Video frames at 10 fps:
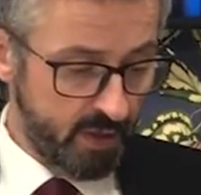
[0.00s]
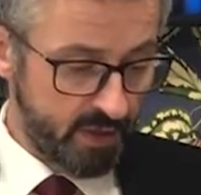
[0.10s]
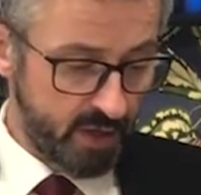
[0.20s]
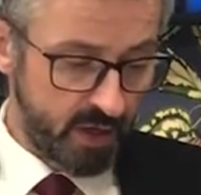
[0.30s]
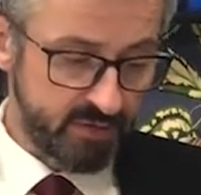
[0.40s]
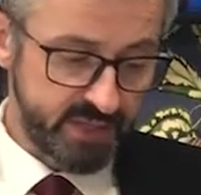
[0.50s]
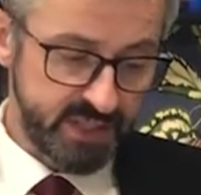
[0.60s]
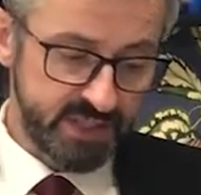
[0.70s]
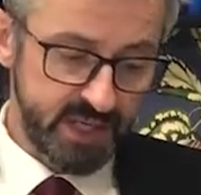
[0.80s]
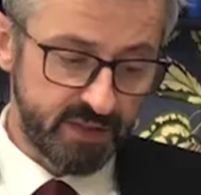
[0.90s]
The IFC
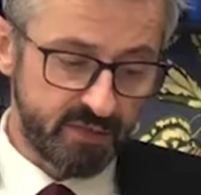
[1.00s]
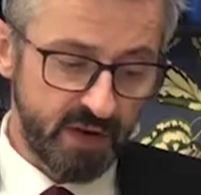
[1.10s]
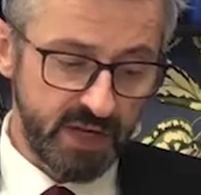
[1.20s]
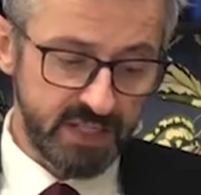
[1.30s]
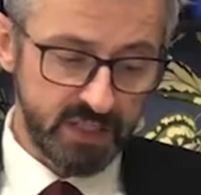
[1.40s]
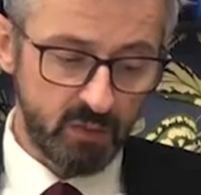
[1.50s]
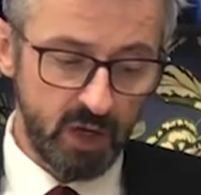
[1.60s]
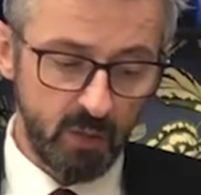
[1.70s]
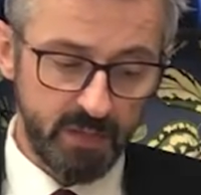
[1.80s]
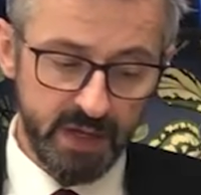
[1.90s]
said the financing will
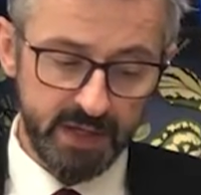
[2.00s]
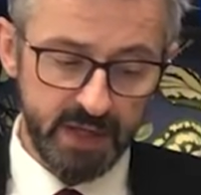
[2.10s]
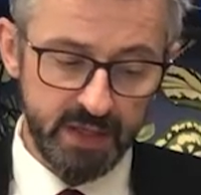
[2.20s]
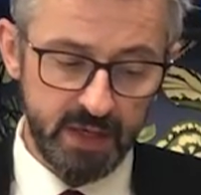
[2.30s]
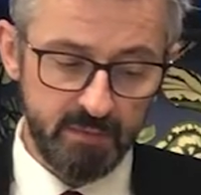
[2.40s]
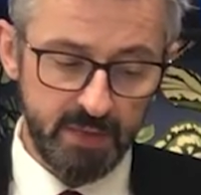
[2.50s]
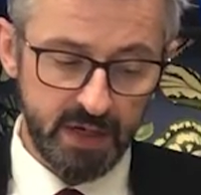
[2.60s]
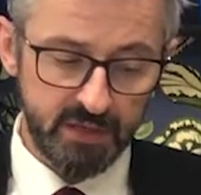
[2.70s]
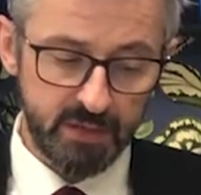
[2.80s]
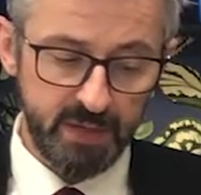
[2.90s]
help mitigate the
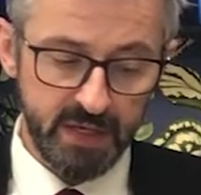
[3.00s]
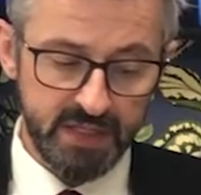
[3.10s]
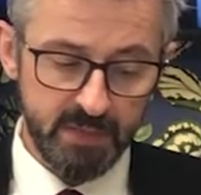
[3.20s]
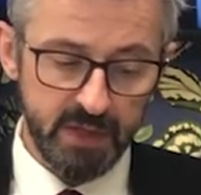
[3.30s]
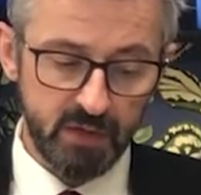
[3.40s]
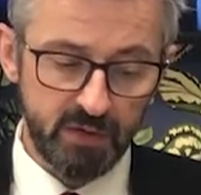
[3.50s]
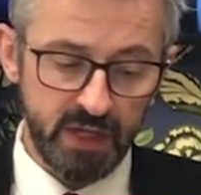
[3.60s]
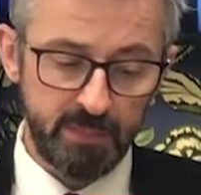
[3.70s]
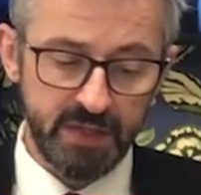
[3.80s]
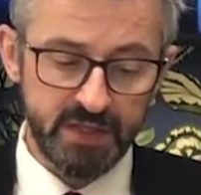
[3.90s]
impact of the pandemic on
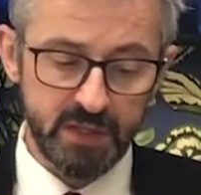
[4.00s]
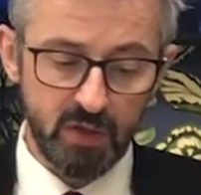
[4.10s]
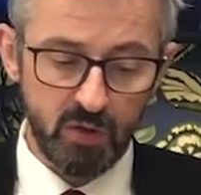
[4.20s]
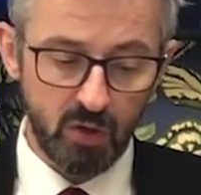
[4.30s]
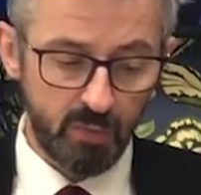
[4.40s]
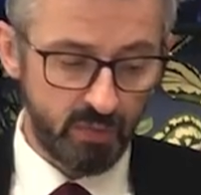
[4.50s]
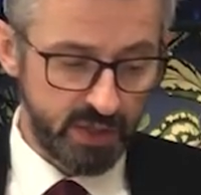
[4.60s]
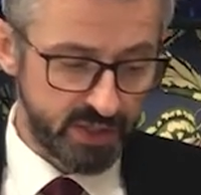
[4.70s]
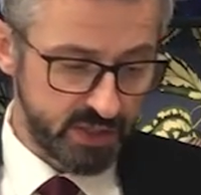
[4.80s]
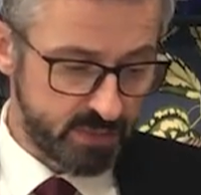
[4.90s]
NEPI's local
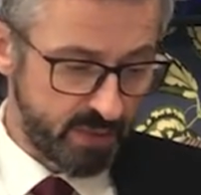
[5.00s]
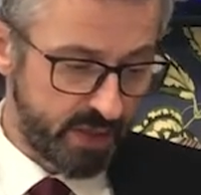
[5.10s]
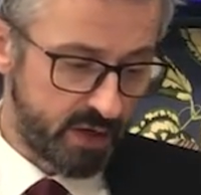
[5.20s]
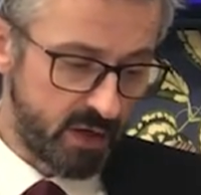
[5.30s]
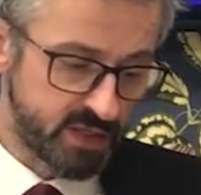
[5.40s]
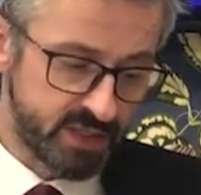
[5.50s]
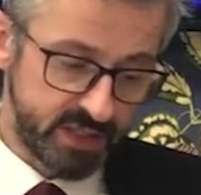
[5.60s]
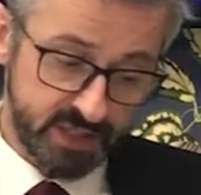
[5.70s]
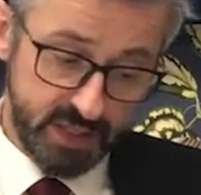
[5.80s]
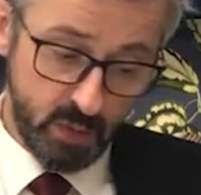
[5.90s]
operations by enhancing
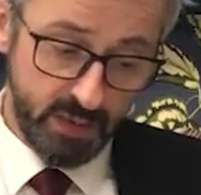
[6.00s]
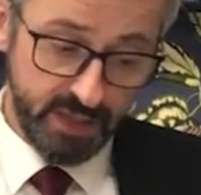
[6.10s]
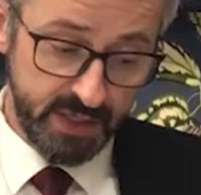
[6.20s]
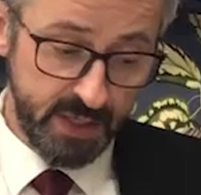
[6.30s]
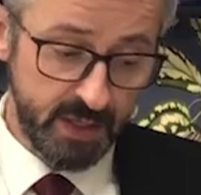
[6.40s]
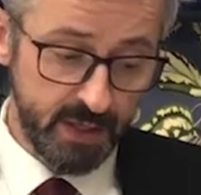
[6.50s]
its liquidity.